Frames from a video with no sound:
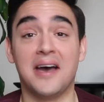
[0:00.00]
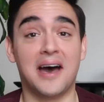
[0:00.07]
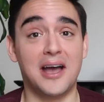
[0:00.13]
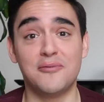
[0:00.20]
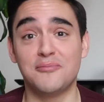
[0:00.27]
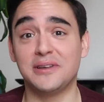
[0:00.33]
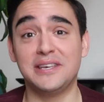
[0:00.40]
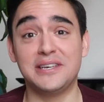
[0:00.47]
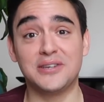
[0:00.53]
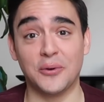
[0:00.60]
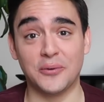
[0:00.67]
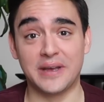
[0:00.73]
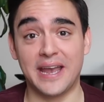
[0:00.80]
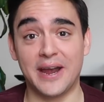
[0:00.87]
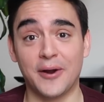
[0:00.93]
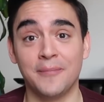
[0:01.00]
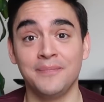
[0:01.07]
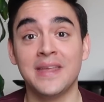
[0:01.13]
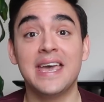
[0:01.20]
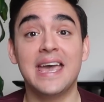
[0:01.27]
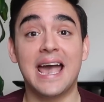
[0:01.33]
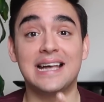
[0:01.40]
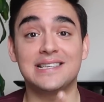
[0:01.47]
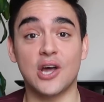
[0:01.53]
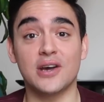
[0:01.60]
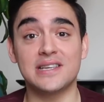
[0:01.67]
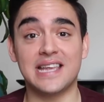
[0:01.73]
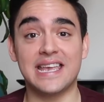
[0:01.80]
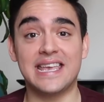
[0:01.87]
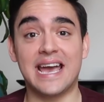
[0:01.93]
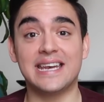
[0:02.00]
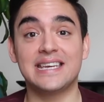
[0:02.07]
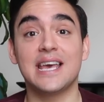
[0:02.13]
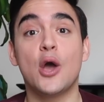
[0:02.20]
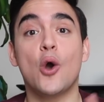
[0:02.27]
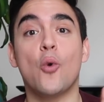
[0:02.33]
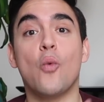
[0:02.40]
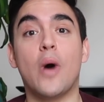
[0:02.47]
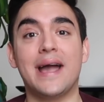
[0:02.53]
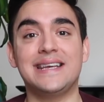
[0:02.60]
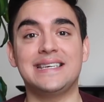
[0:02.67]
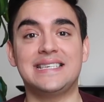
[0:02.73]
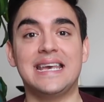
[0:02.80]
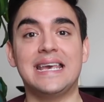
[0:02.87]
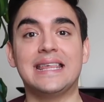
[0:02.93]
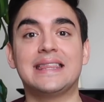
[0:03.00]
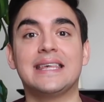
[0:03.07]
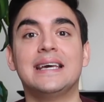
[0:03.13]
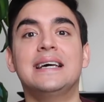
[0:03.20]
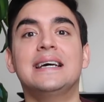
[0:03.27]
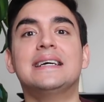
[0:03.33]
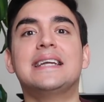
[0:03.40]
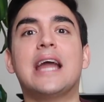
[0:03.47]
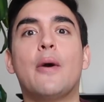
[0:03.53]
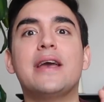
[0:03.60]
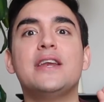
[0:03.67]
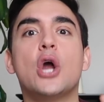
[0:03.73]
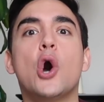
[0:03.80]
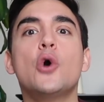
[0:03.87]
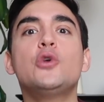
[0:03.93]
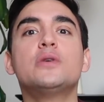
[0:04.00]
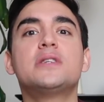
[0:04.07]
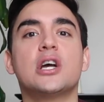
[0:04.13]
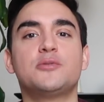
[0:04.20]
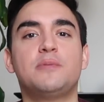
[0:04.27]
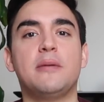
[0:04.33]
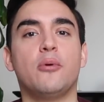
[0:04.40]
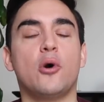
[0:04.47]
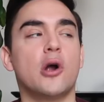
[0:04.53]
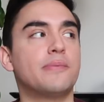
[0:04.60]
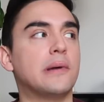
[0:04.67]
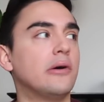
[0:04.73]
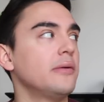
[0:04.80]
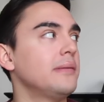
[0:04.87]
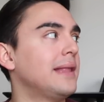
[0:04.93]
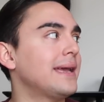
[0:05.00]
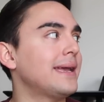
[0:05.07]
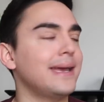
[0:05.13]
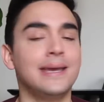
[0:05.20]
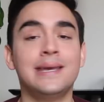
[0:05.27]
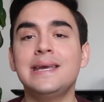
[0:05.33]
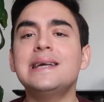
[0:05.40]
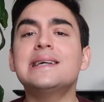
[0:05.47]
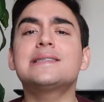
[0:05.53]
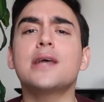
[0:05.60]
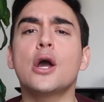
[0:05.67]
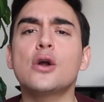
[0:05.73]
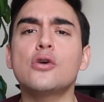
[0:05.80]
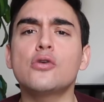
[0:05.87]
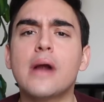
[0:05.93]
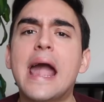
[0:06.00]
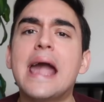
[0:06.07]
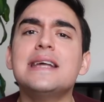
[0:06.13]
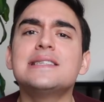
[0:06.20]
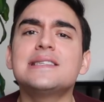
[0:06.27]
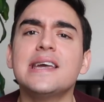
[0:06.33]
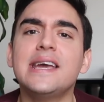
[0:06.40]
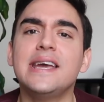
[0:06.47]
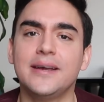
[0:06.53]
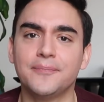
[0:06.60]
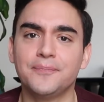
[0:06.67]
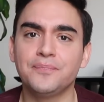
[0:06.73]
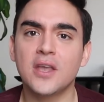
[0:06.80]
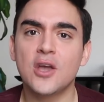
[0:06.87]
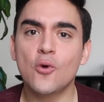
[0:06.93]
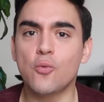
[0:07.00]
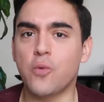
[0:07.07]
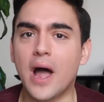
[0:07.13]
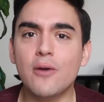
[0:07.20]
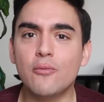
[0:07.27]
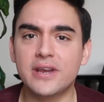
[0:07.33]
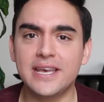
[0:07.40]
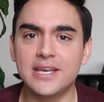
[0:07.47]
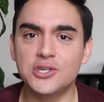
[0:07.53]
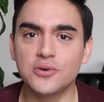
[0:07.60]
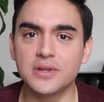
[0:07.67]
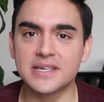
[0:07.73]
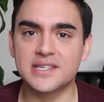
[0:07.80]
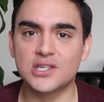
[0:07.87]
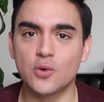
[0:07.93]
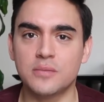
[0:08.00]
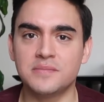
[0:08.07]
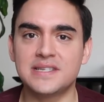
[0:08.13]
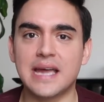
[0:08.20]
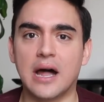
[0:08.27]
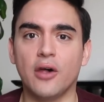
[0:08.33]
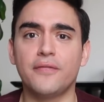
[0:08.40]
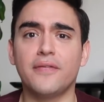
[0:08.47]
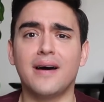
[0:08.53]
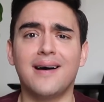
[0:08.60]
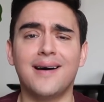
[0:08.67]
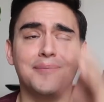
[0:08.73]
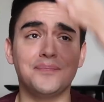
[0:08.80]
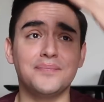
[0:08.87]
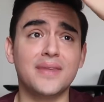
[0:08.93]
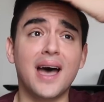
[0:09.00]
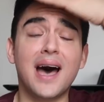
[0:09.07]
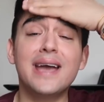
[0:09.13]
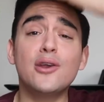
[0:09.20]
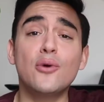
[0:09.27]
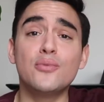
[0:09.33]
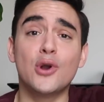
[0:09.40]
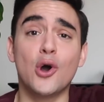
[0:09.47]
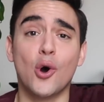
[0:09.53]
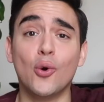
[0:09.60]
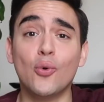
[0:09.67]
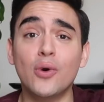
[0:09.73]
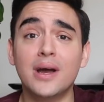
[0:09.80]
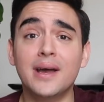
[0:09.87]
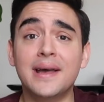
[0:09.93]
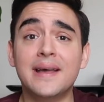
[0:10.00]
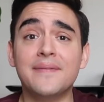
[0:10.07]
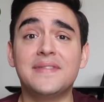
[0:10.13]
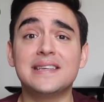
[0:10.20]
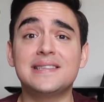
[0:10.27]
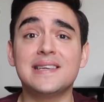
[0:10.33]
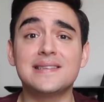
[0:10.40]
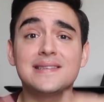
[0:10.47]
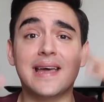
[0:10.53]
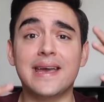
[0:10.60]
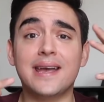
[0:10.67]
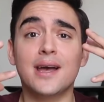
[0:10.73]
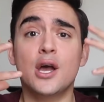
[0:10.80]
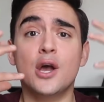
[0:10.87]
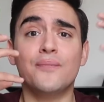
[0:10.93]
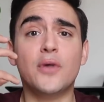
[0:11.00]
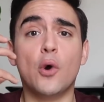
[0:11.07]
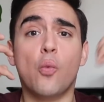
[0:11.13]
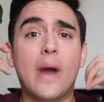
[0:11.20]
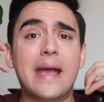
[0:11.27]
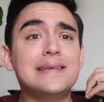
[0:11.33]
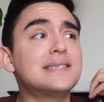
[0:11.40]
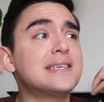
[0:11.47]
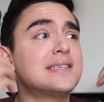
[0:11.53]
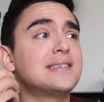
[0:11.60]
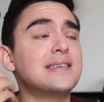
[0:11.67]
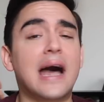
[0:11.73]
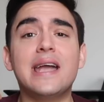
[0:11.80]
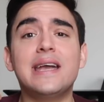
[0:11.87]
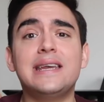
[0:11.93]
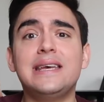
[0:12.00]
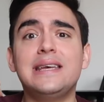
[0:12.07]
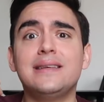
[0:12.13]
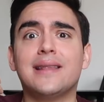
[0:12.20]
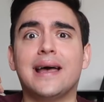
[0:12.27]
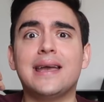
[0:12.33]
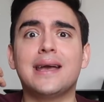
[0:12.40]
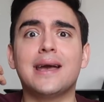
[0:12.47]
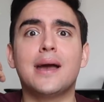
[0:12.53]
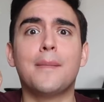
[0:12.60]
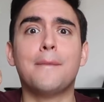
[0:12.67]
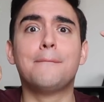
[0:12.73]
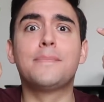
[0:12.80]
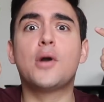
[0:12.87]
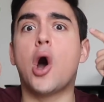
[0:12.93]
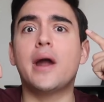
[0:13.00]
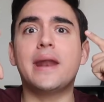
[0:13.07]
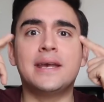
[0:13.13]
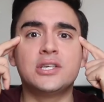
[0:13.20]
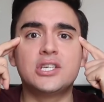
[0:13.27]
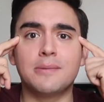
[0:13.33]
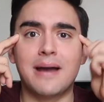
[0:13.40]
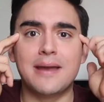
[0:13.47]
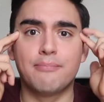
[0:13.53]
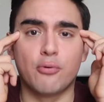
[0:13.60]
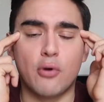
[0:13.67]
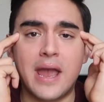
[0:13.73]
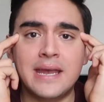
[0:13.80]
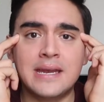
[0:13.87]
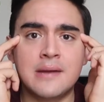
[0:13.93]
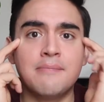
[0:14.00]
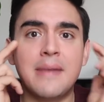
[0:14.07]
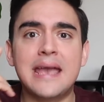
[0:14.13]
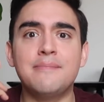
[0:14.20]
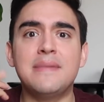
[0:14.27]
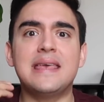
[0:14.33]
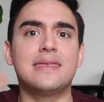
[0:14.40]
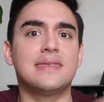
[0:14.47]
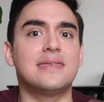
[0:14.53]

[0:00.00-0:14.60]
I really don't care as long as I get white teeth. Now, I know you Dutch people are probably like, he's crazy! Why would he do this to himself? I don't know. This is like the way society like got into my brain and made me